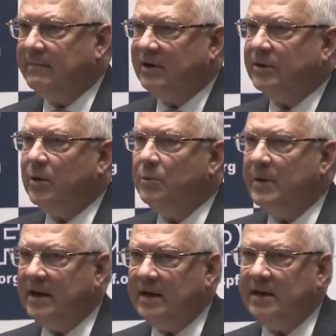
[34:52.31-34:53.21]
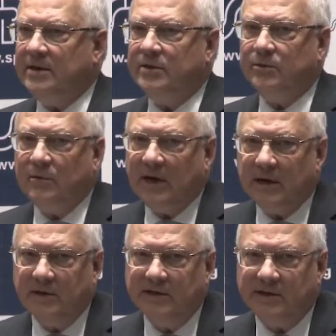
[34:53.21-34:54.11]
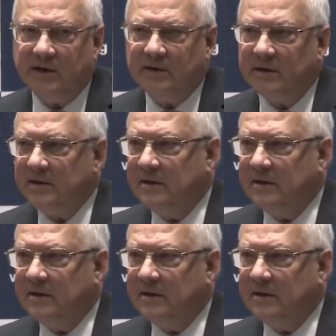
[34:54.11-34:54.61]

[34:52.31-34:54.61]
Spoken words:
But we need to understand.